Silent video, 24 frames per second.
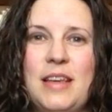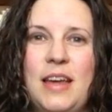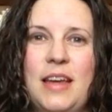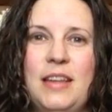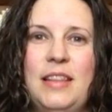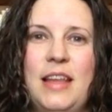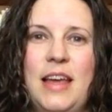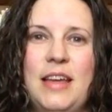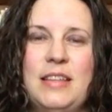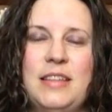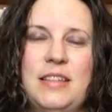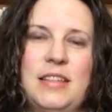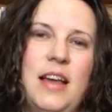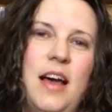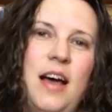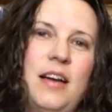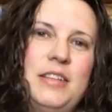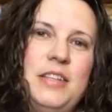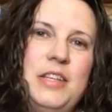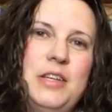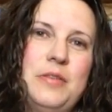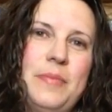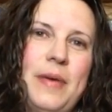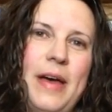I'd like to talk
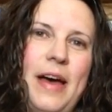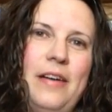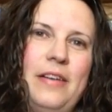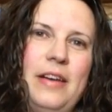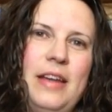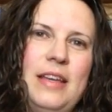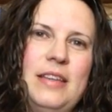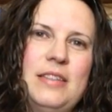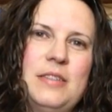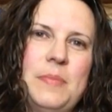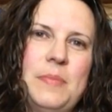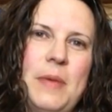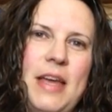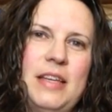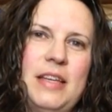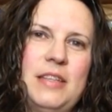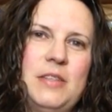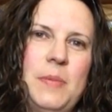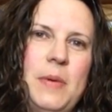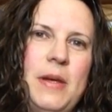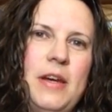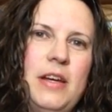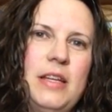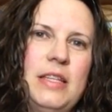to you about is my
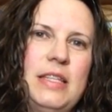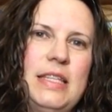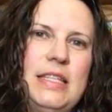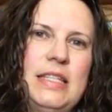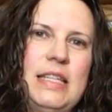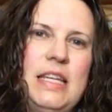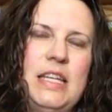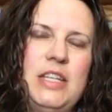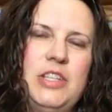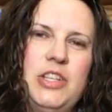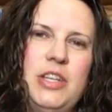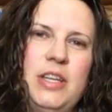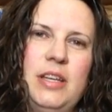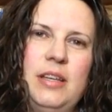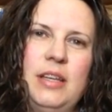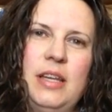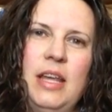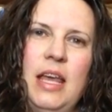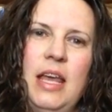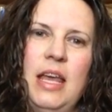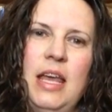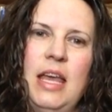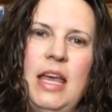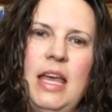experience teaching
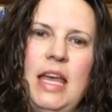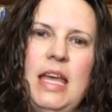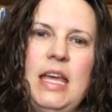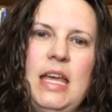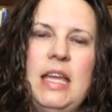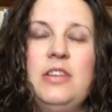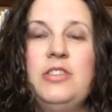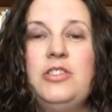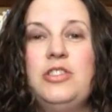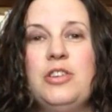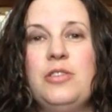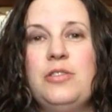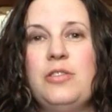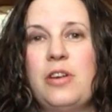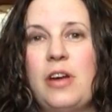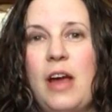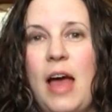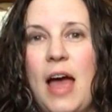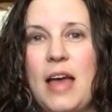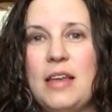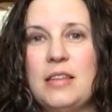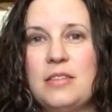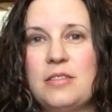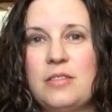in junior
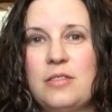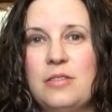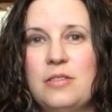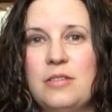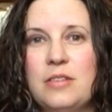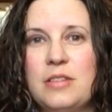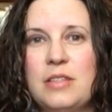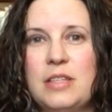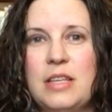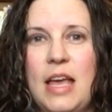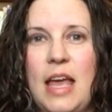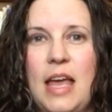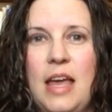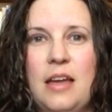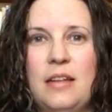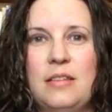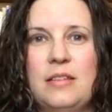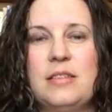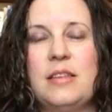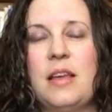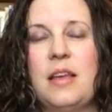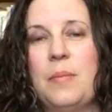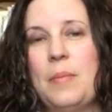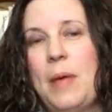high schools
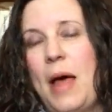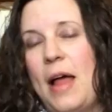and some